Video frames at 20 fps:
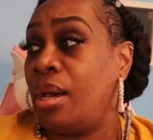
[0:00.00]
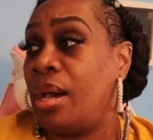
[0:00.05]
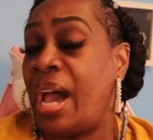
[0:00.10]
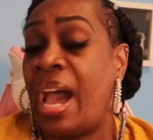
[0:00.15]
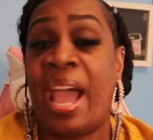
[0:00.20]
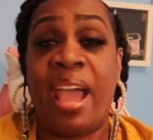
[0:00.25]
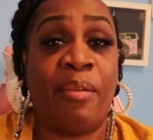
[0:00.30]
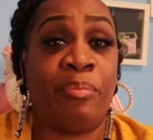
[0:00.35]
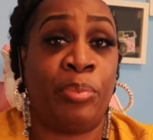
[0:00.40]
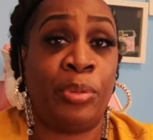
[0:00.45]

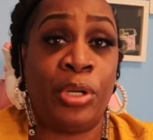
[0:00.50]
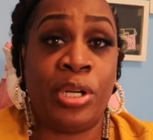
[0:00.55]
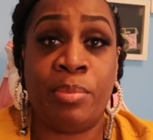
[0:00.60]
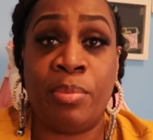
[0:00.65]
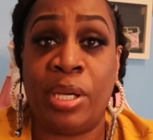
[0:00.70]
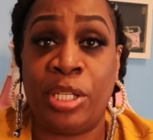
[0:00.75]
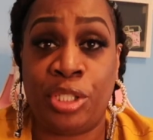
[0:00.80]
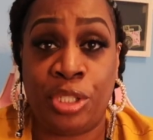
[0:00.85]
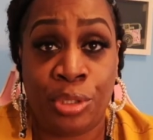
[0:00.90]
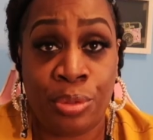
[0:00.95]
I have pretty
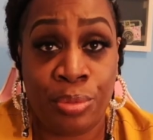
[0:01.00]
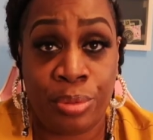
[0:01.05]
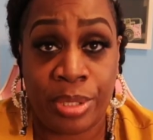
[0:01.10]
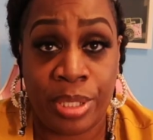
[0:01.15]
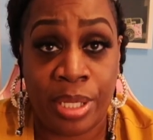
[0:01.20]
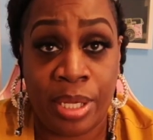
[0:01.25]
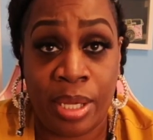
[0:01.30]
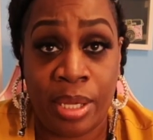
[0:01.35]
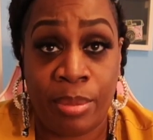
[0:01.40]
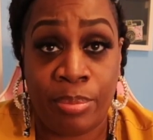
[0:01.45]
much used
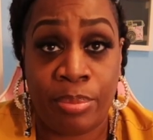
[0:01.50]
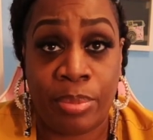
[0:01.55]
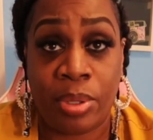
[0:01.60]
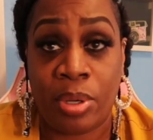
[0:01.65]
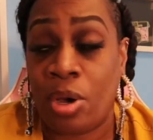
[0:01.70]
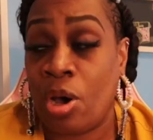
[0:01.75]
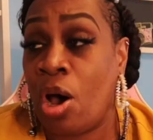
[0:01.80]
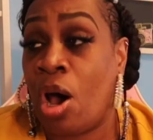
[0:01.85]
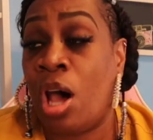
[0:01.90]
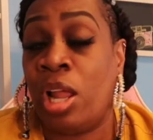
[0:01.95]
up
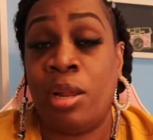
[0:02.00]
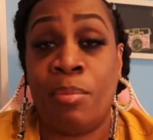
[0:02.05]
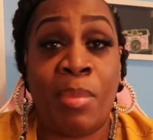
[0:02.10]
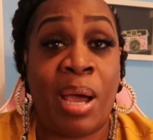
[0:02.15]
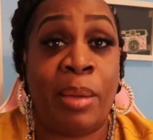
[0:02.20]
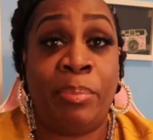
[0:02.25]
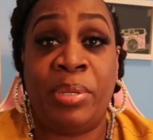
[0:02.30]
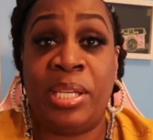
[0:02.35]
all of my